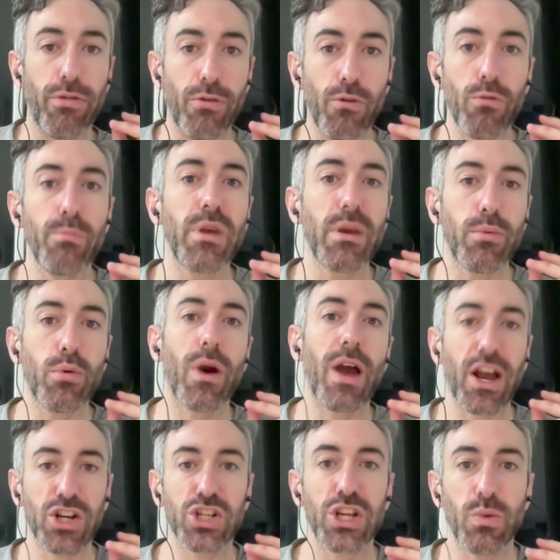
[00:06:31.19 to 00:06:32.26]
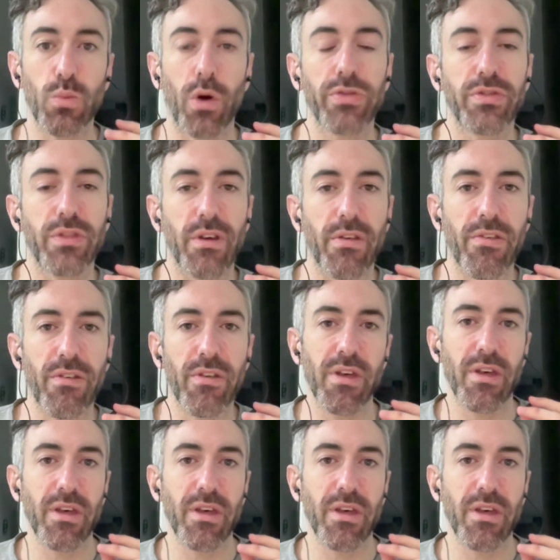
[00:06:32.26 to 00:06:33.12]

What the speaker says: Do people actually want this?